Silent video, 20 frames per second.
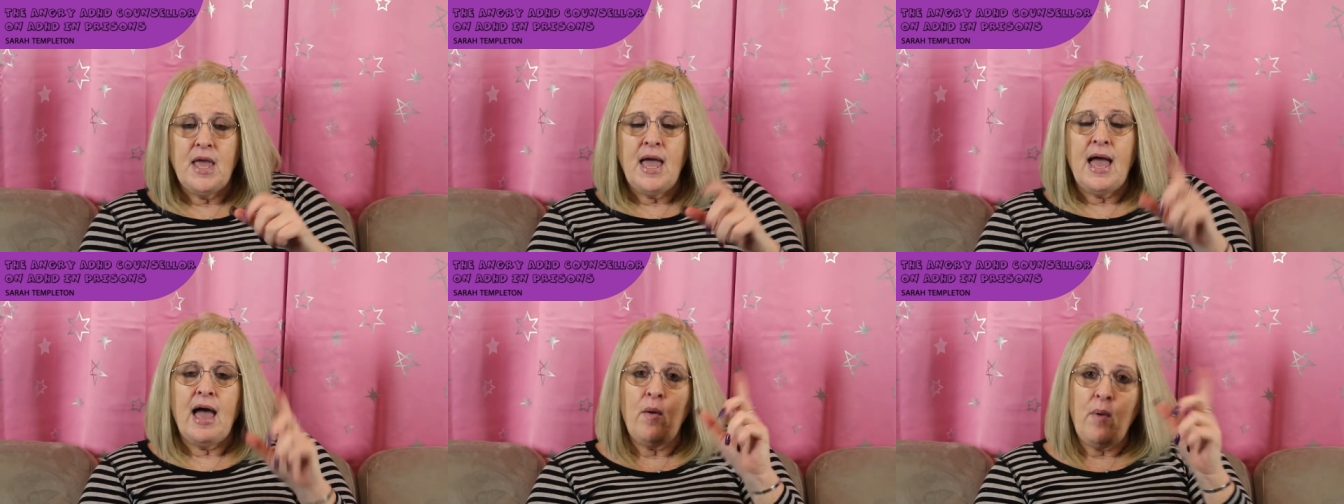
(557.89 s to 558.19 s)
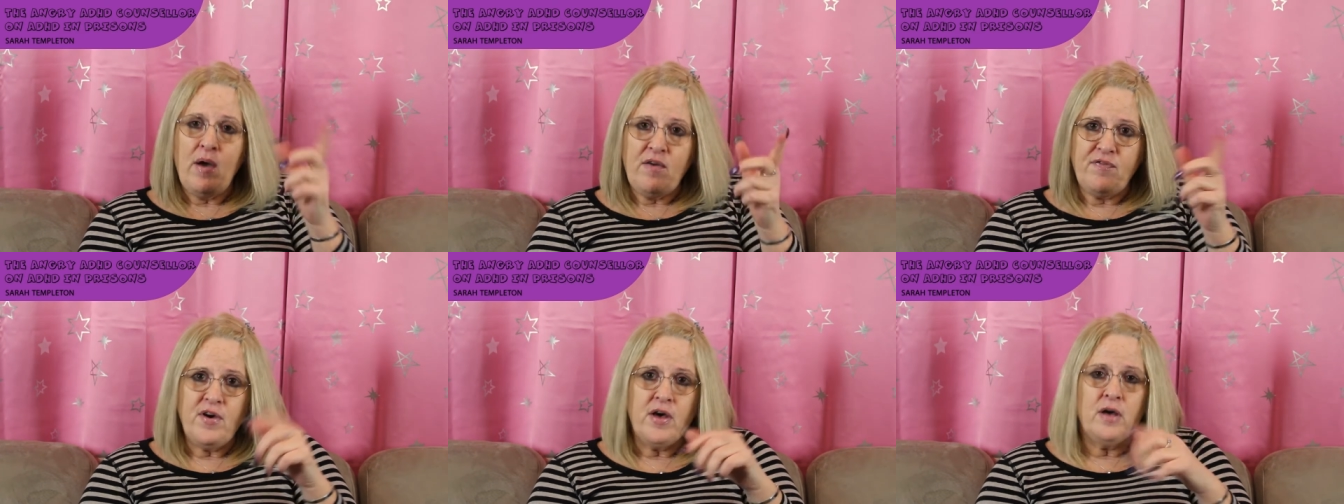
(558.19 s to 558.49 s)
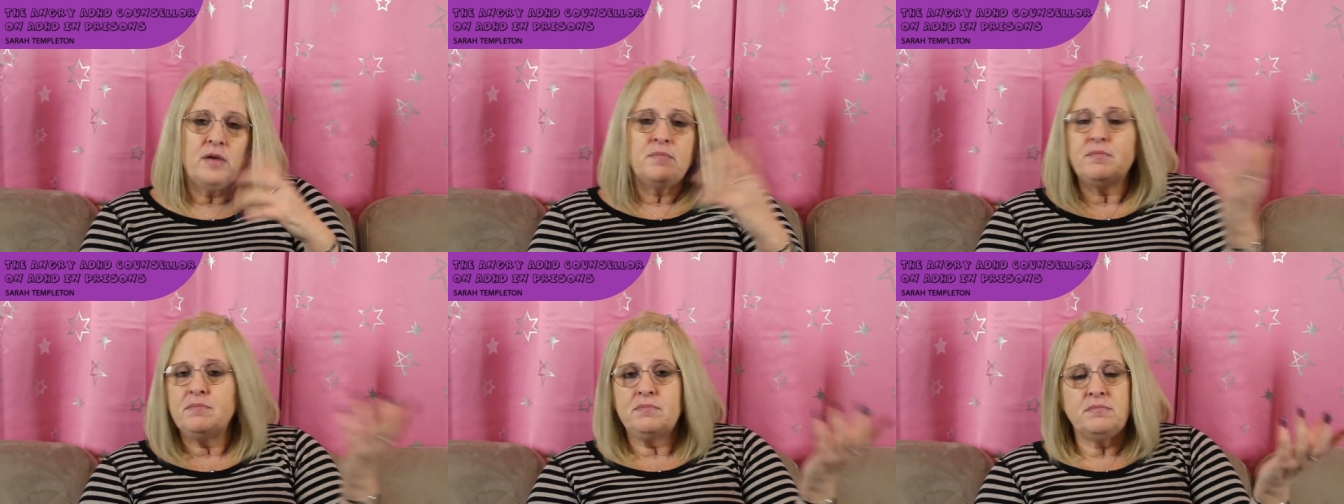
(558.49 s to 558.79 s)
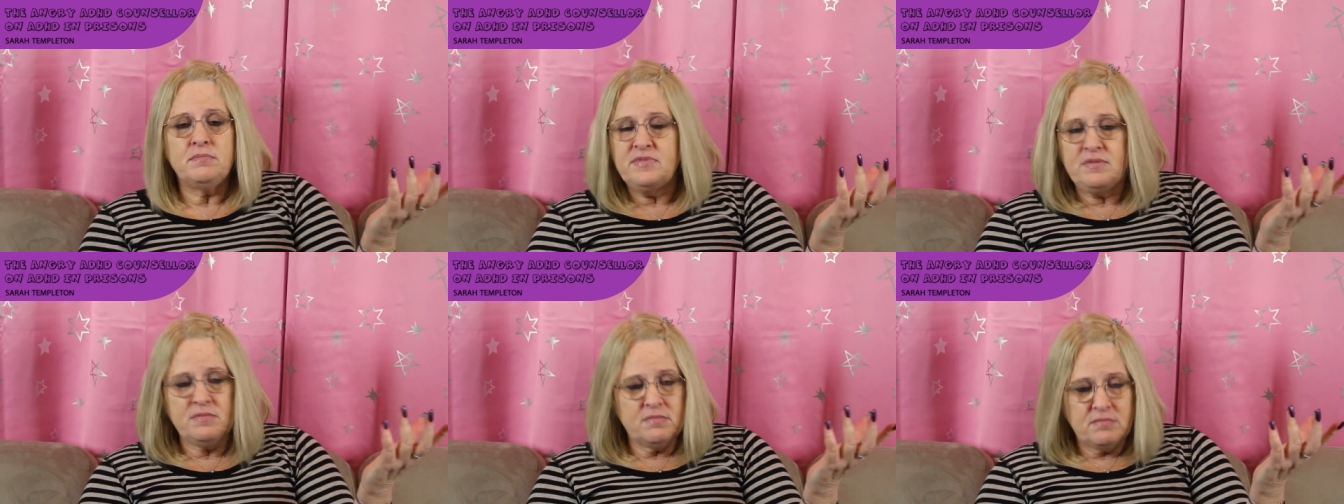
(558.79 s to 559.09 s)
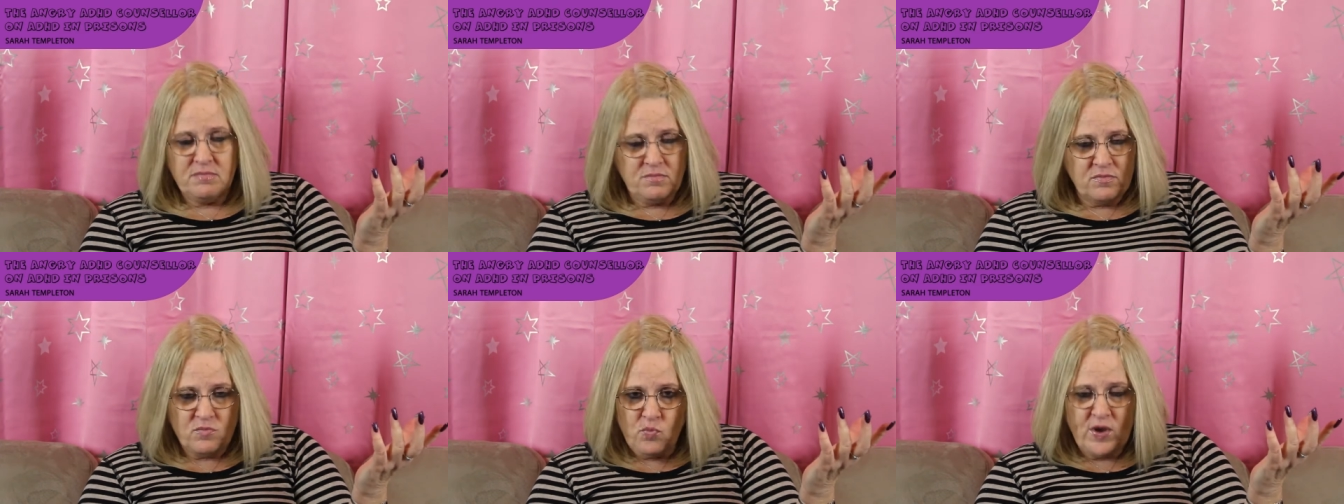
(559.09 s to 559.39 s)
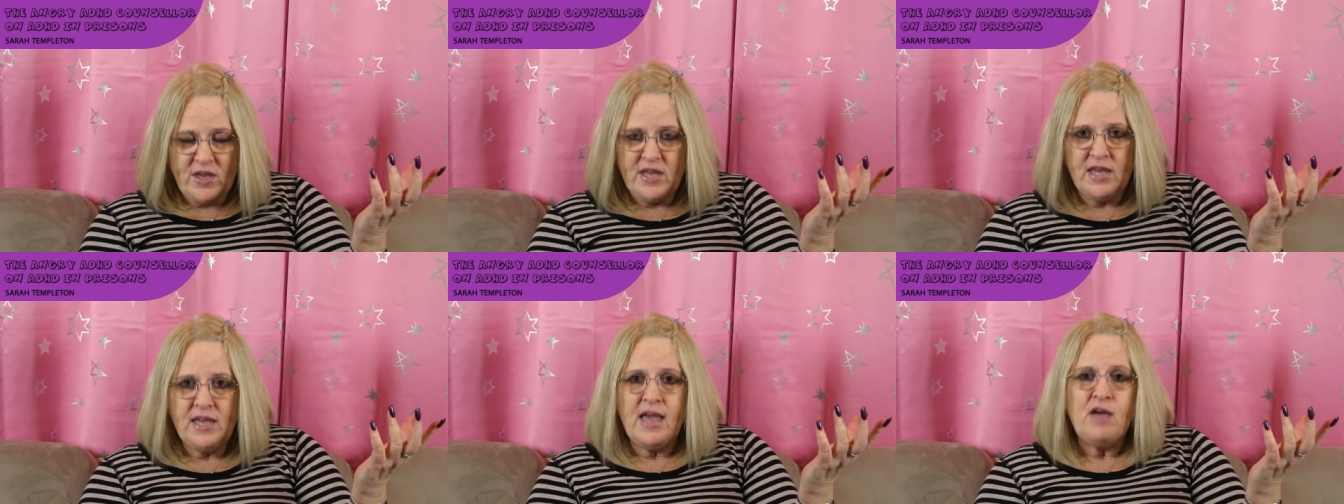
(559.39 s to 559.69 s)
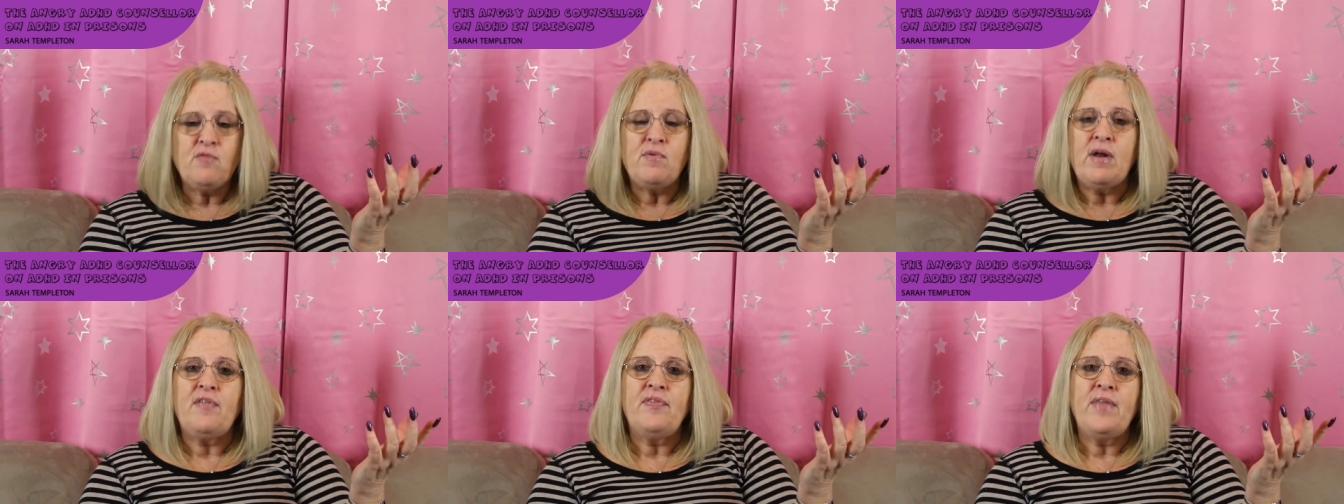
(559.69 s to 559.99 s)
However, we can
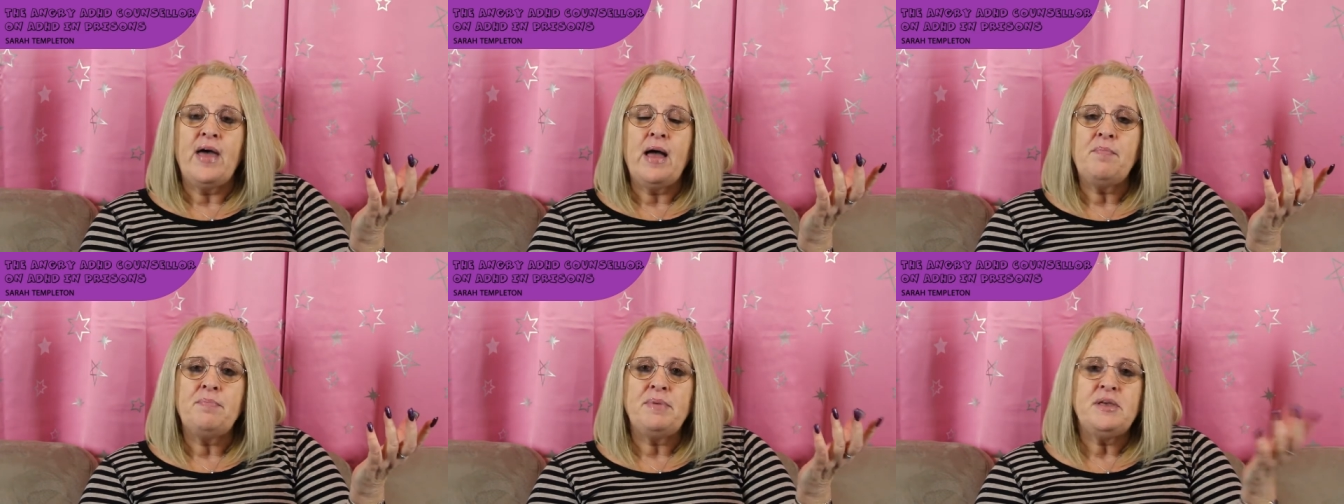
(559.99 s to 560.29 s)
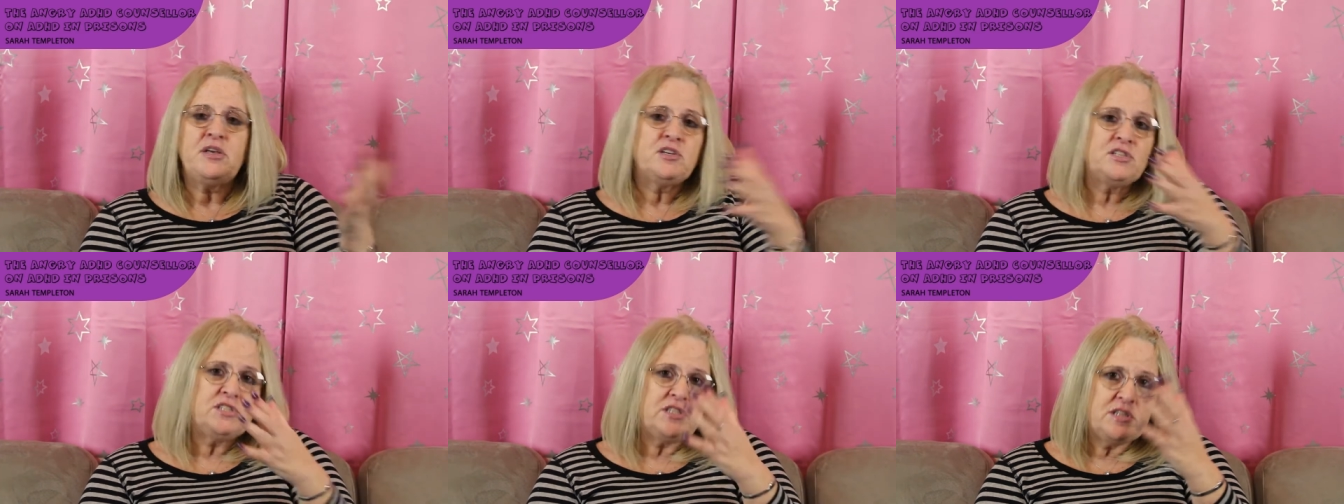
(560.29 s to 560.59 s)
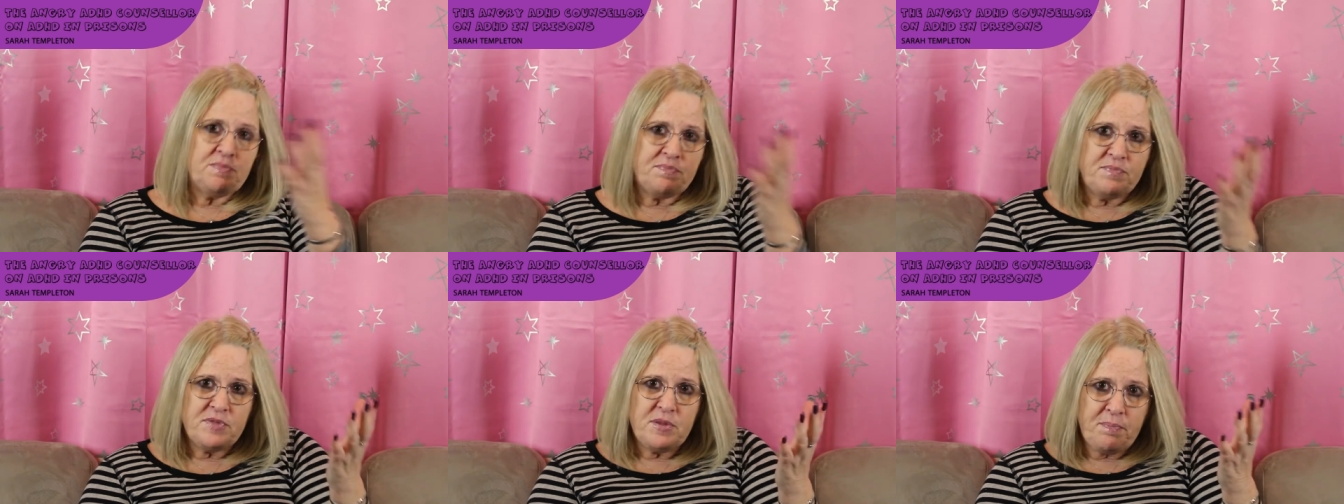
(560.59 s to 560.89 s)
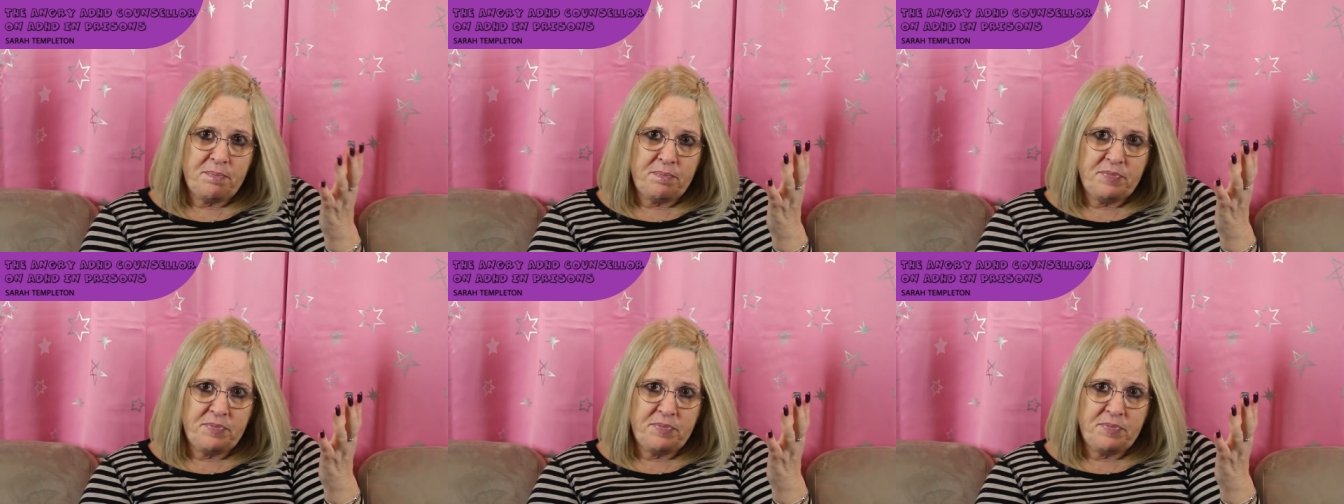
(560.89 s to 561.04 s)
get around that because the, the,